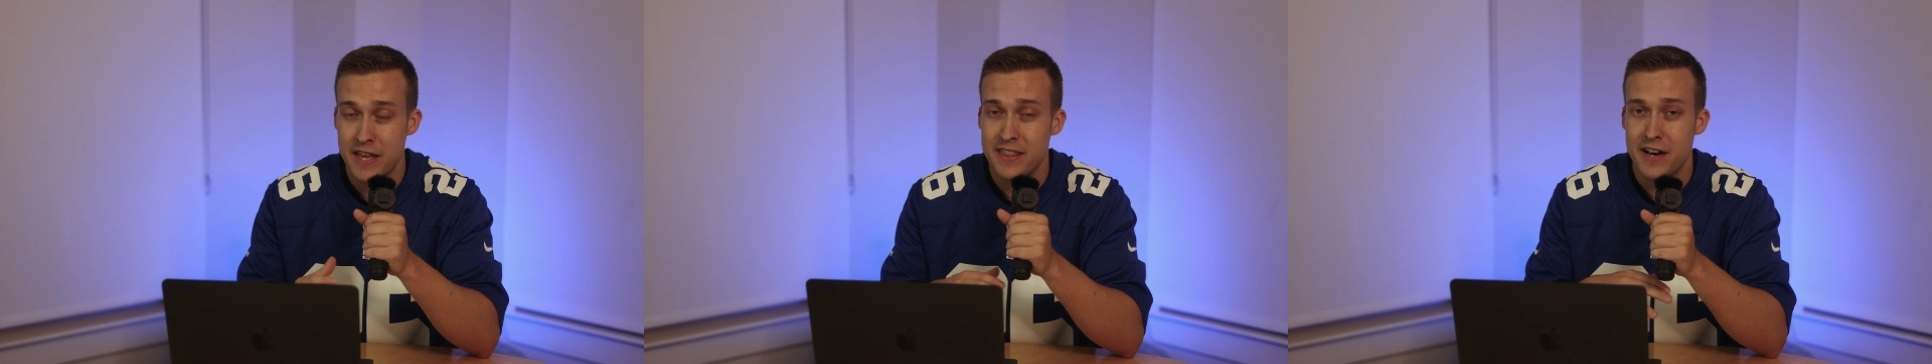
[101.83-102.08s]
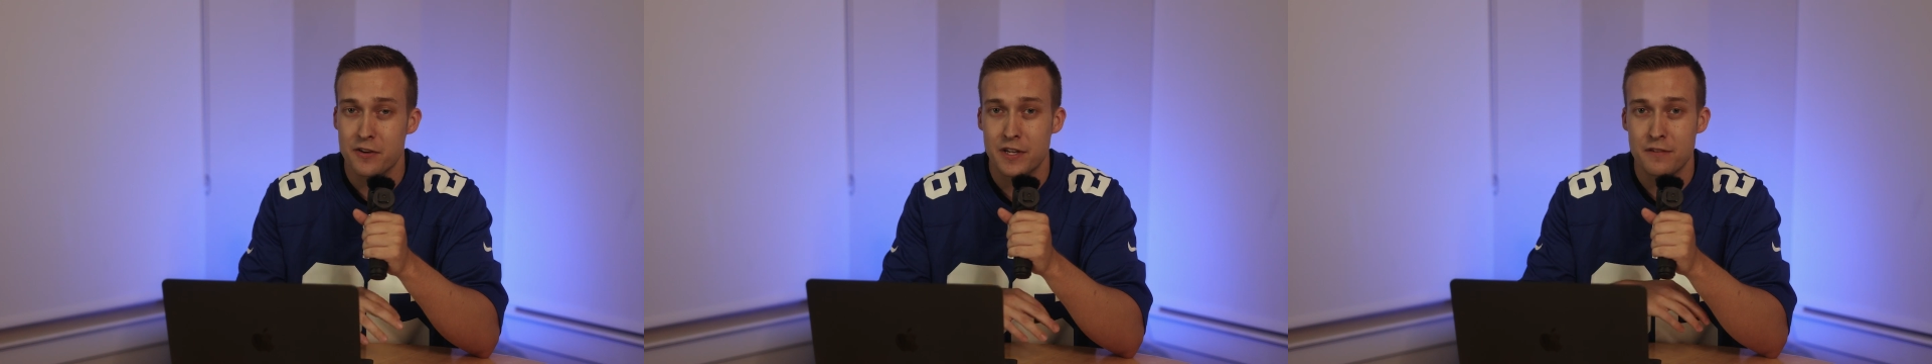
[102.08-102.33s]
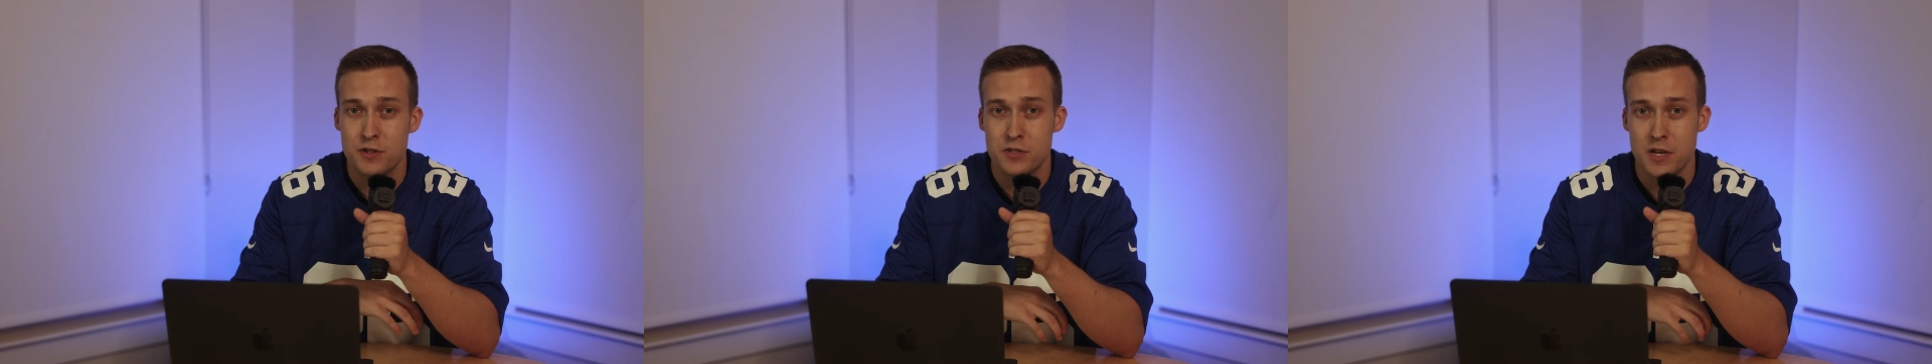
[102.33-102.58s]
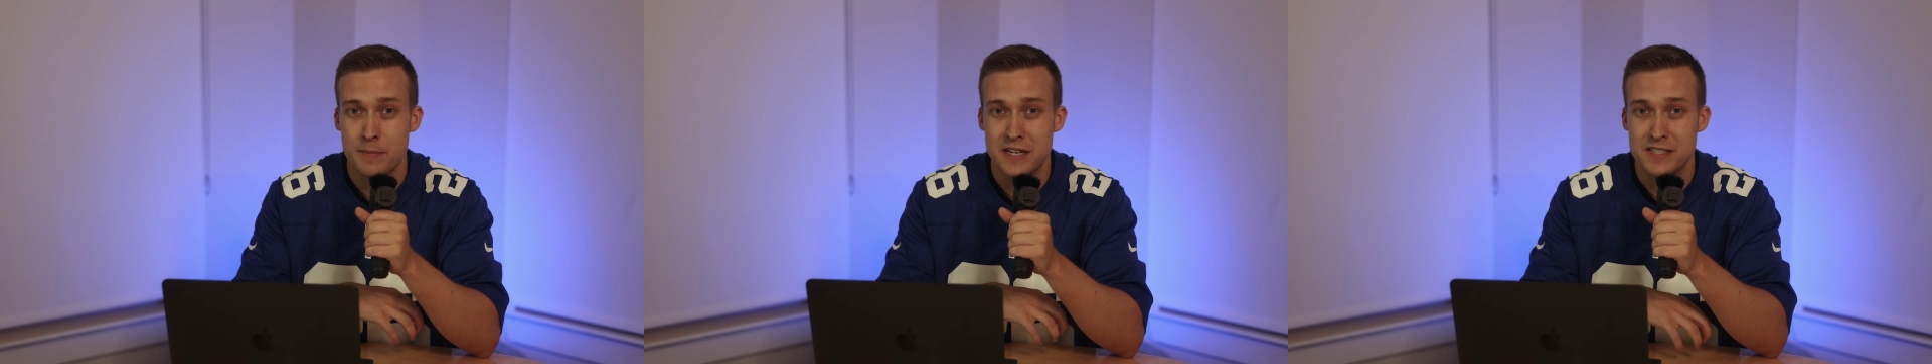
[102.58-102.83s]
and then I'll give you
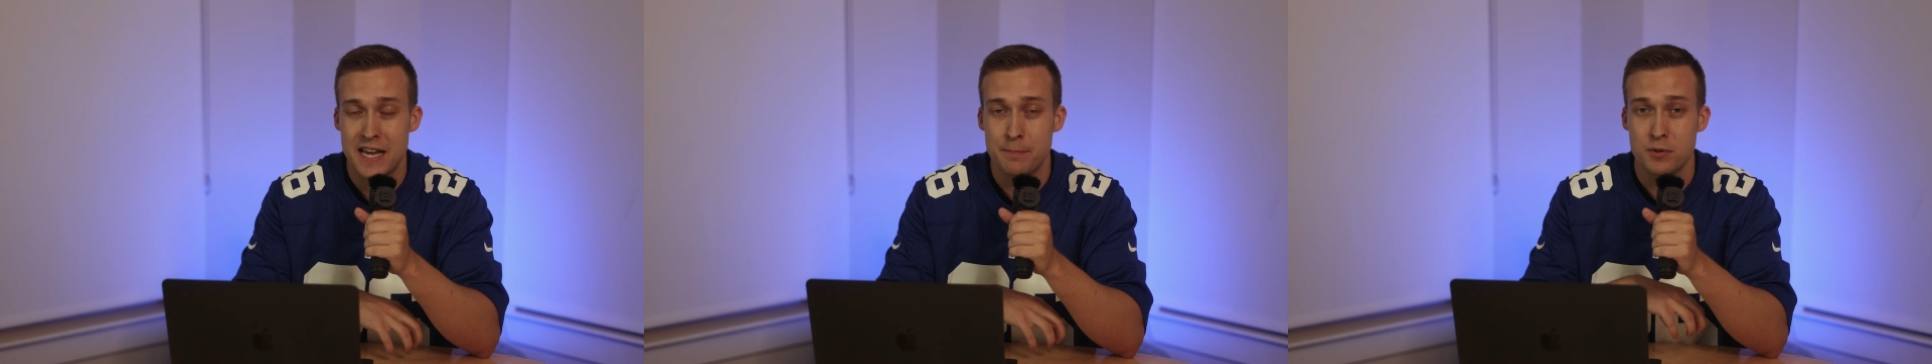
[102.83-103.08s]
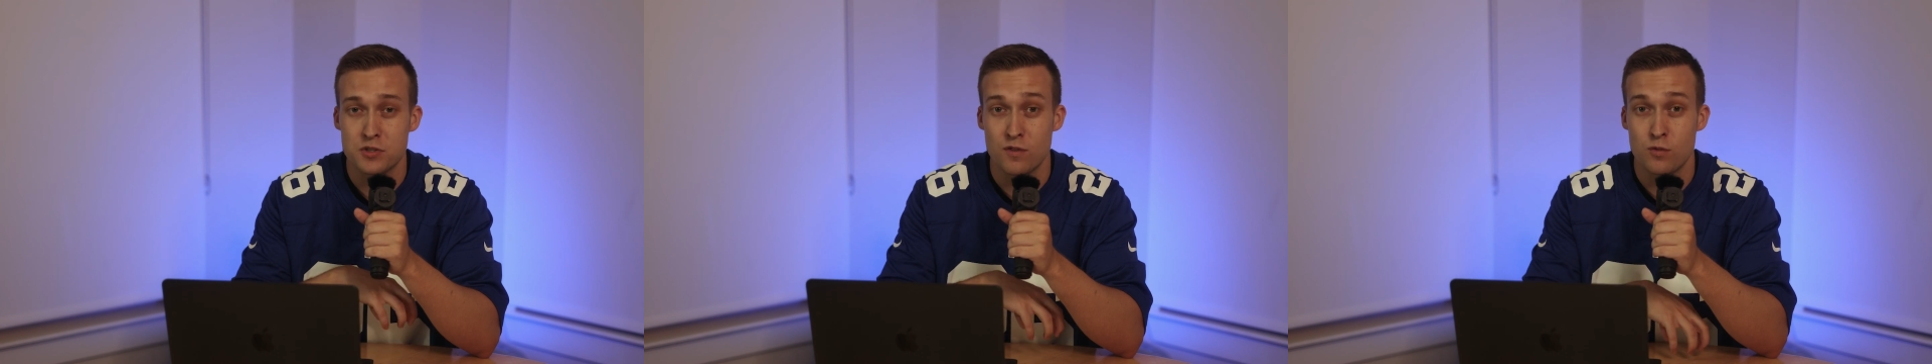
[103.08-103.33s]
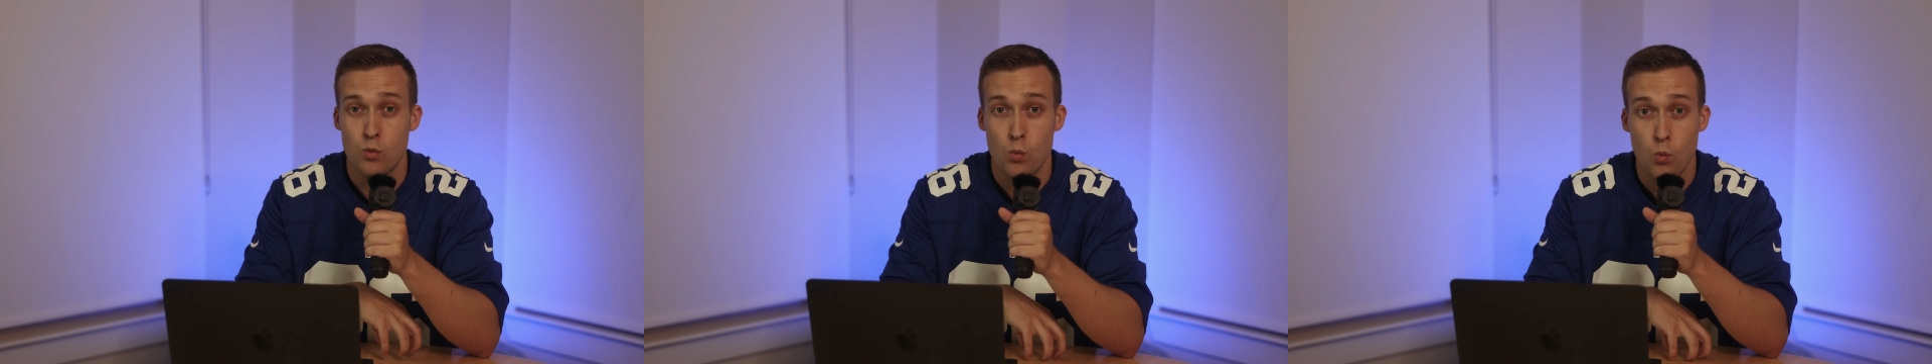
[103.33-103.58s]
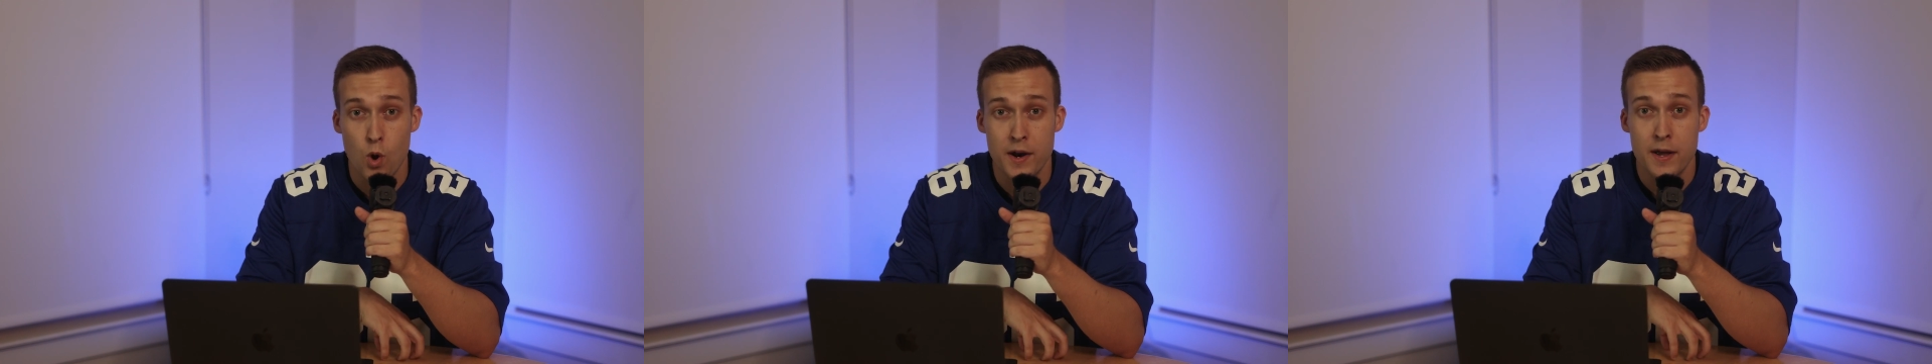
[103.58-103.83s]
some examples of
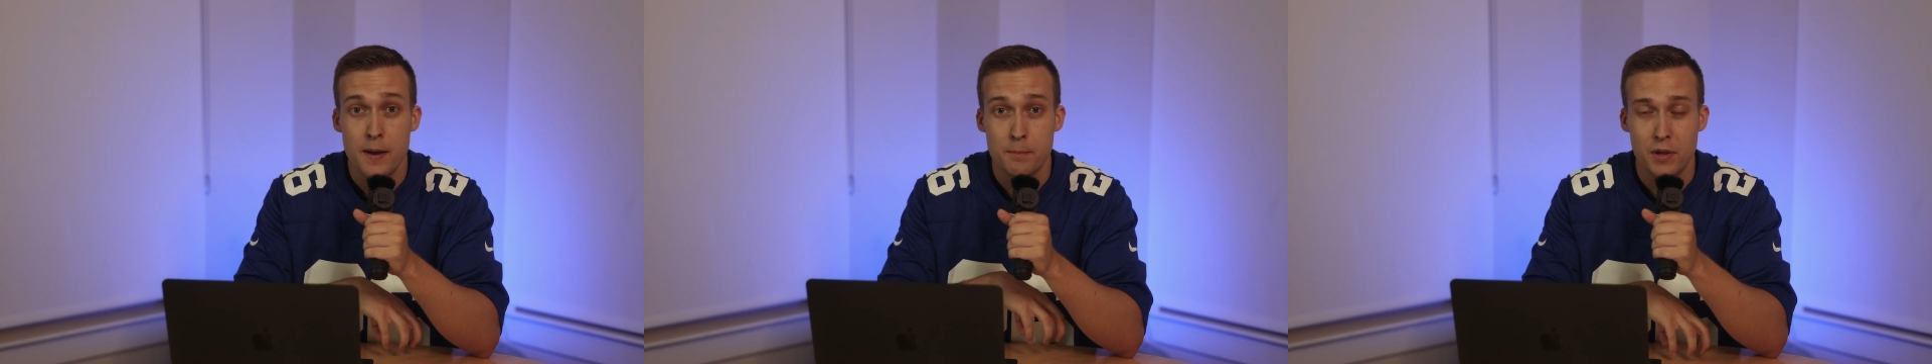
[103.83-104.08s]
what